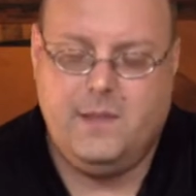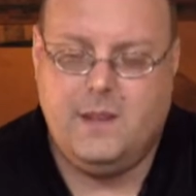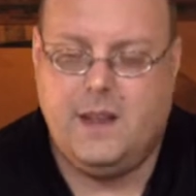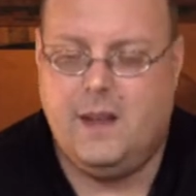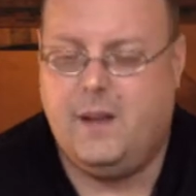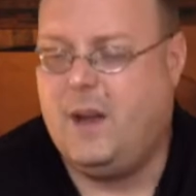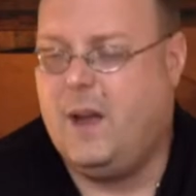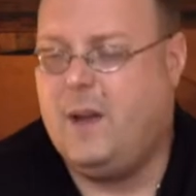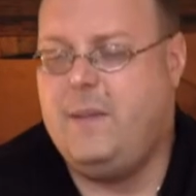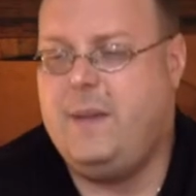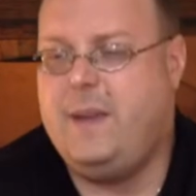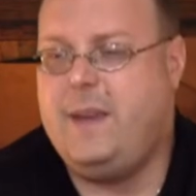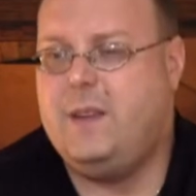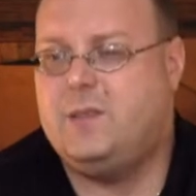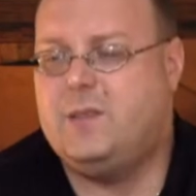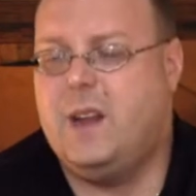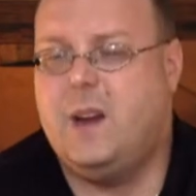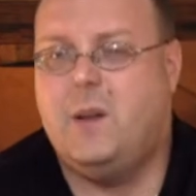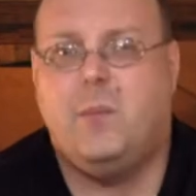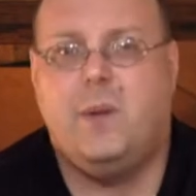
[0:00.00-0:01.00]
I may
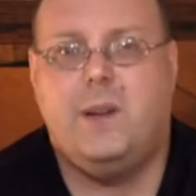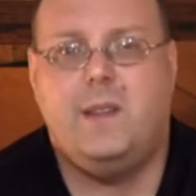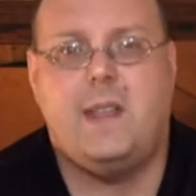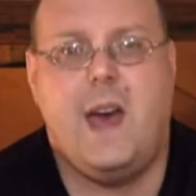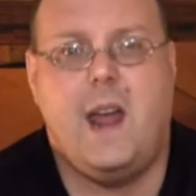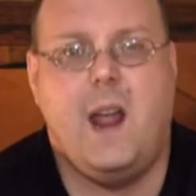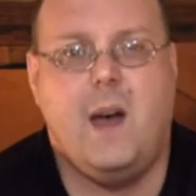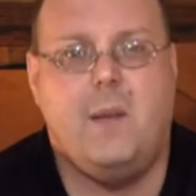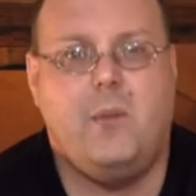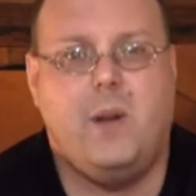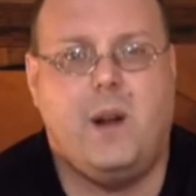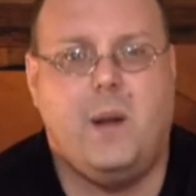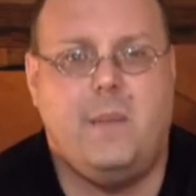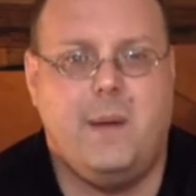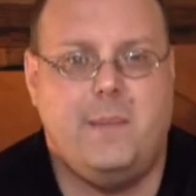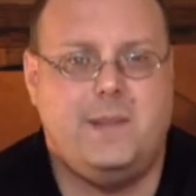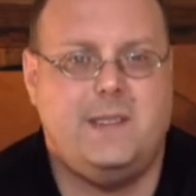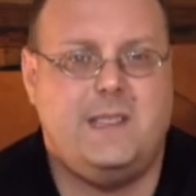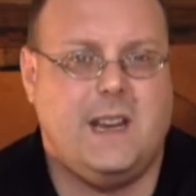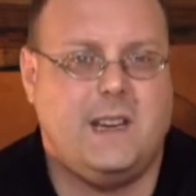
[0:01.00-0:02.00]
try to bring that up when I'm
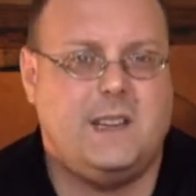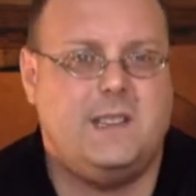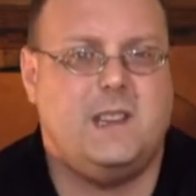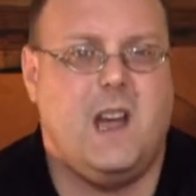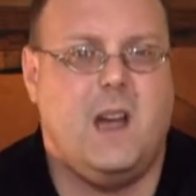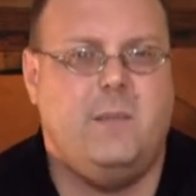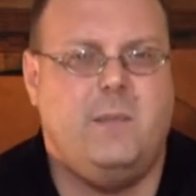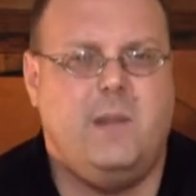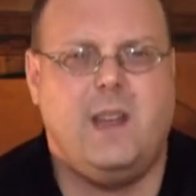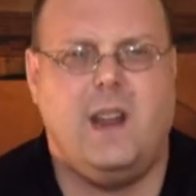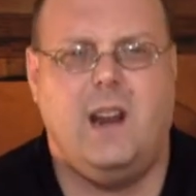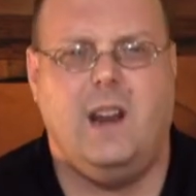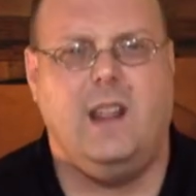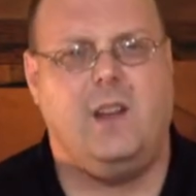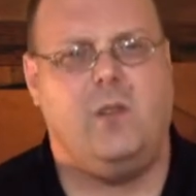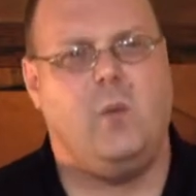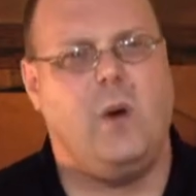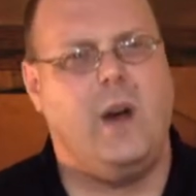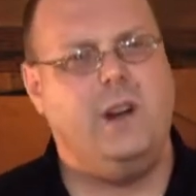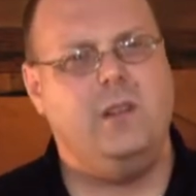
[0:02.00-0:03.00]
at TEXSOM, be kind of
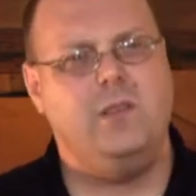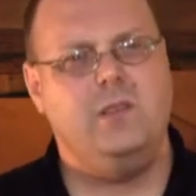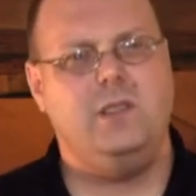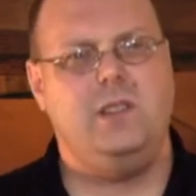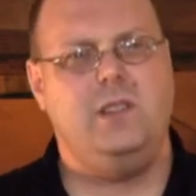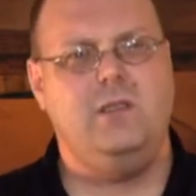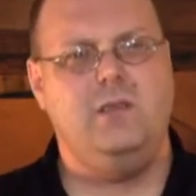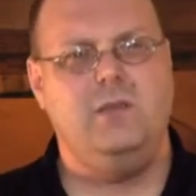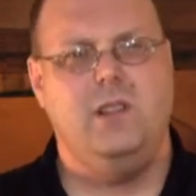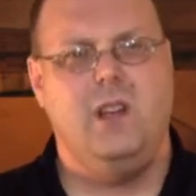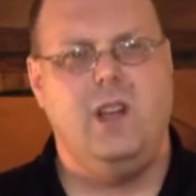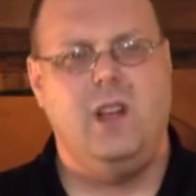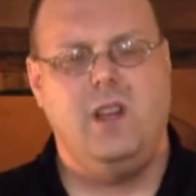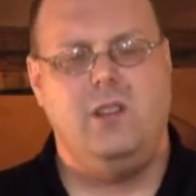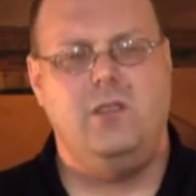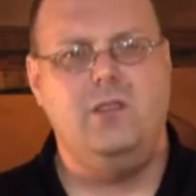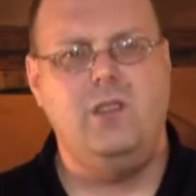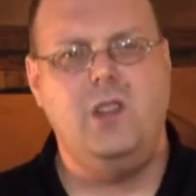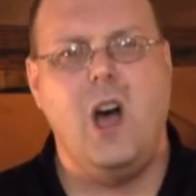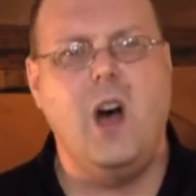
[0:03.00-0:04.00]
like, why don't you
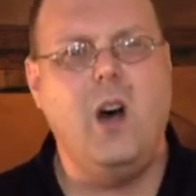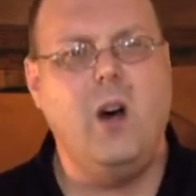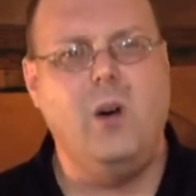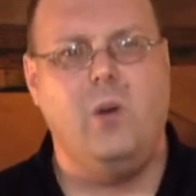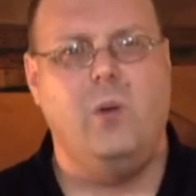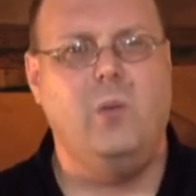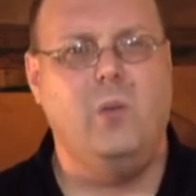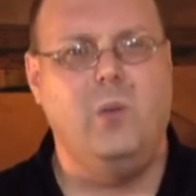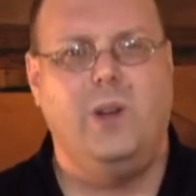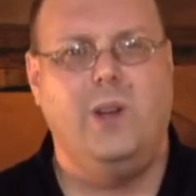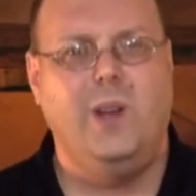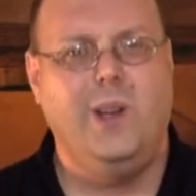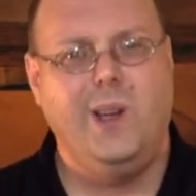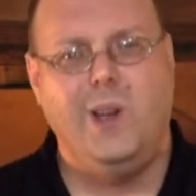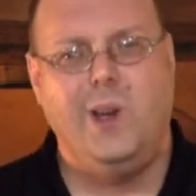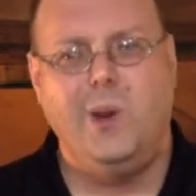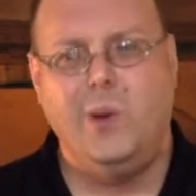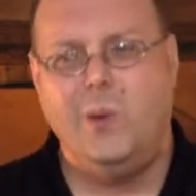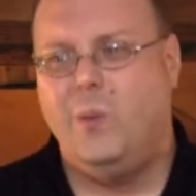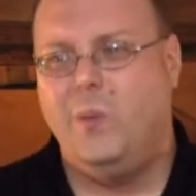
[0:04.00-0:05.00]
know
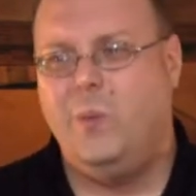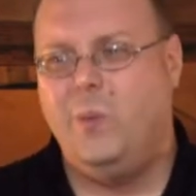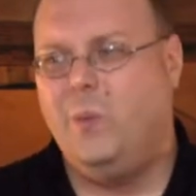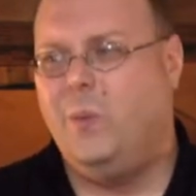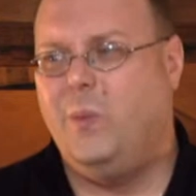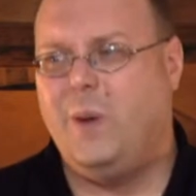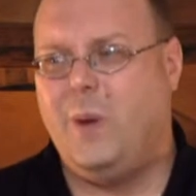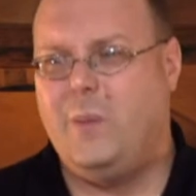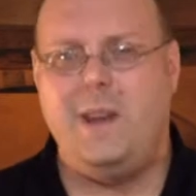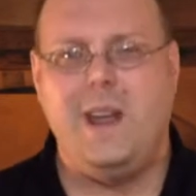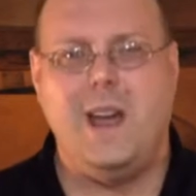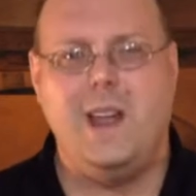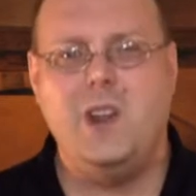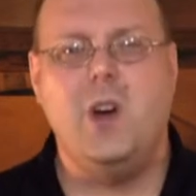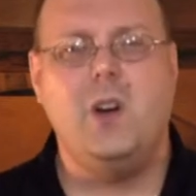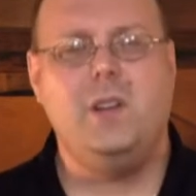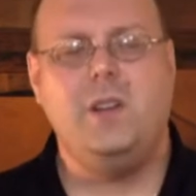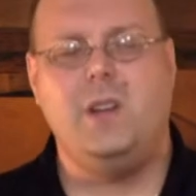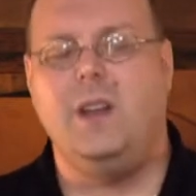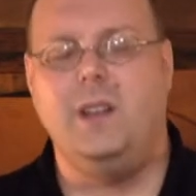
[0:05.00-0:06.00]
I mean, I
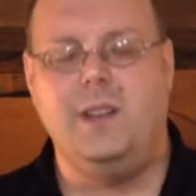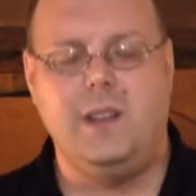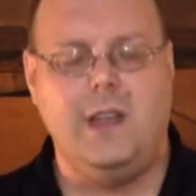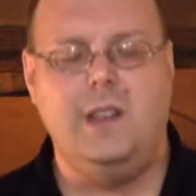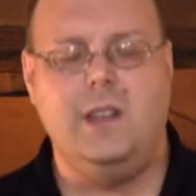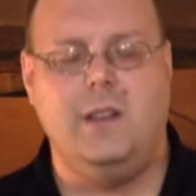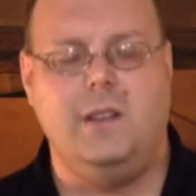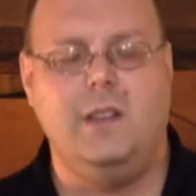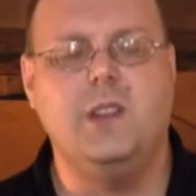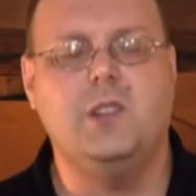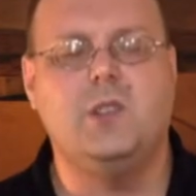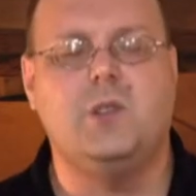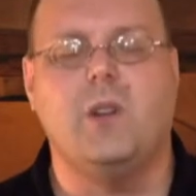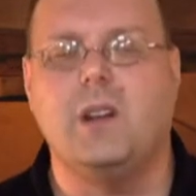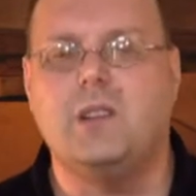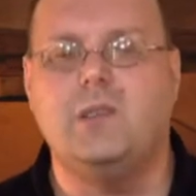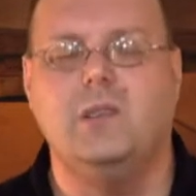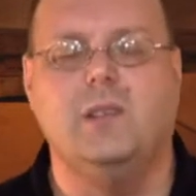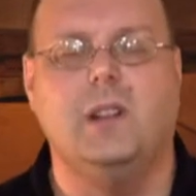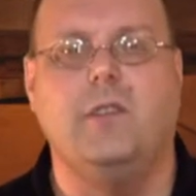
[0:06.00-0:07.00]
know uh, in the
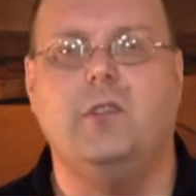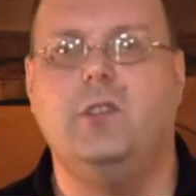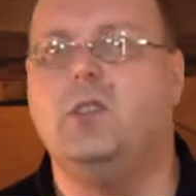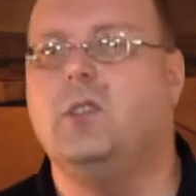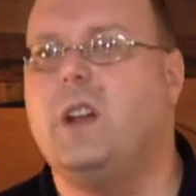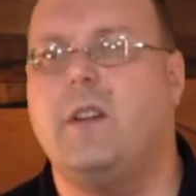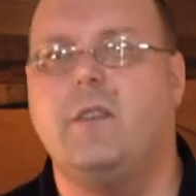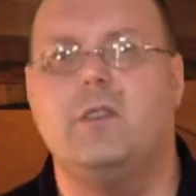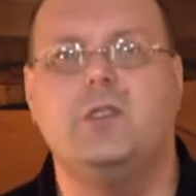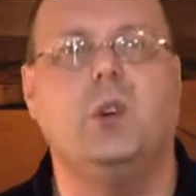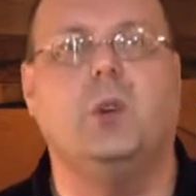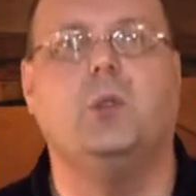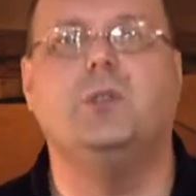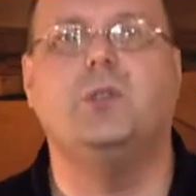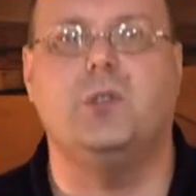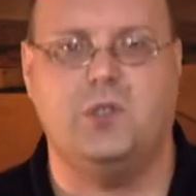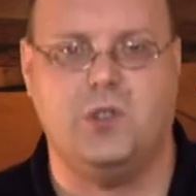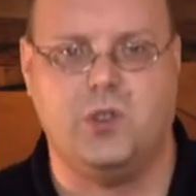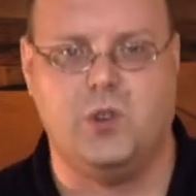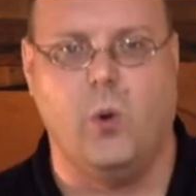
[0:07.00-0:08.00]
introductory level, you're never
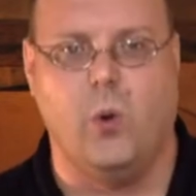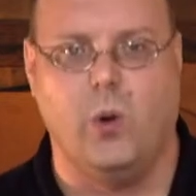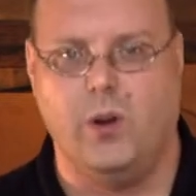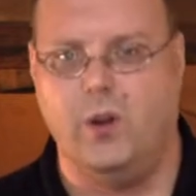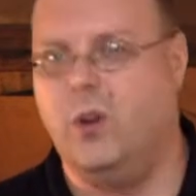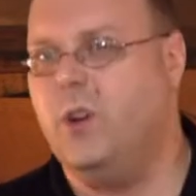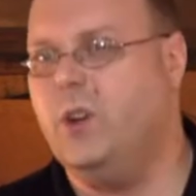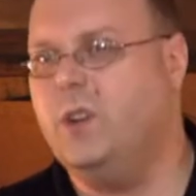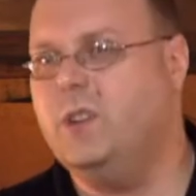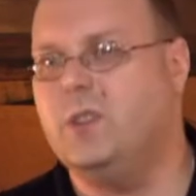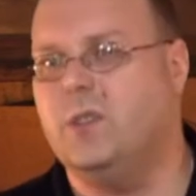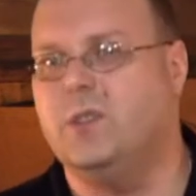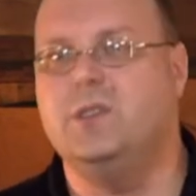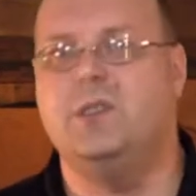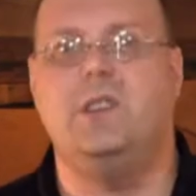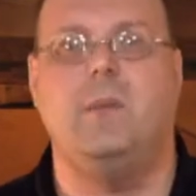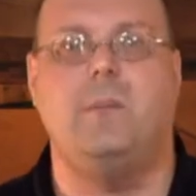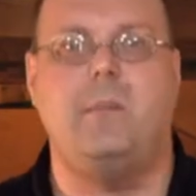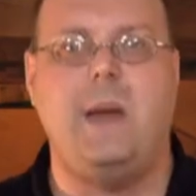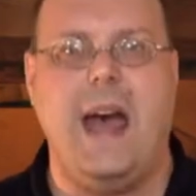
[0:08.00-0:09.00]
told your score. All you're told
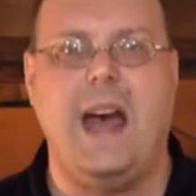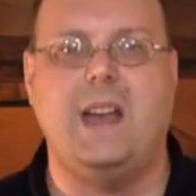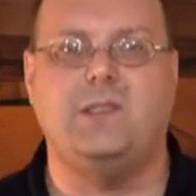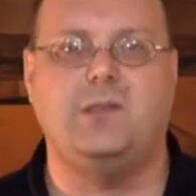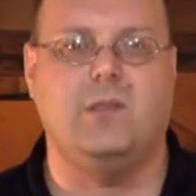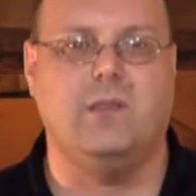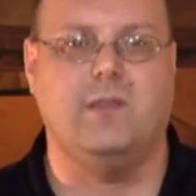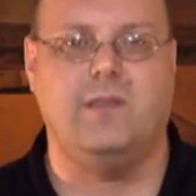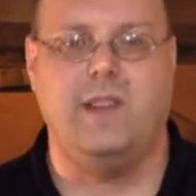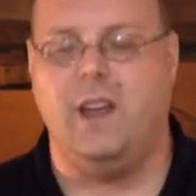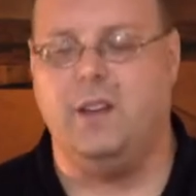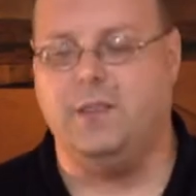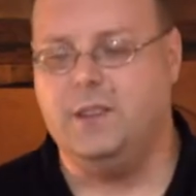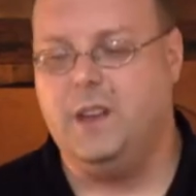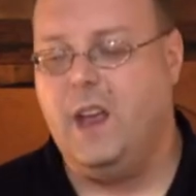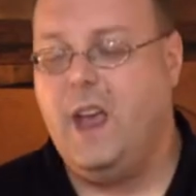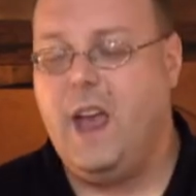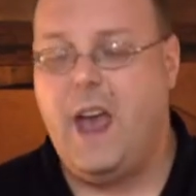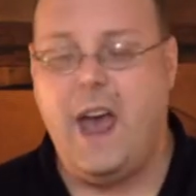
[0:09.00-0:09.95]
is you passed or you failed.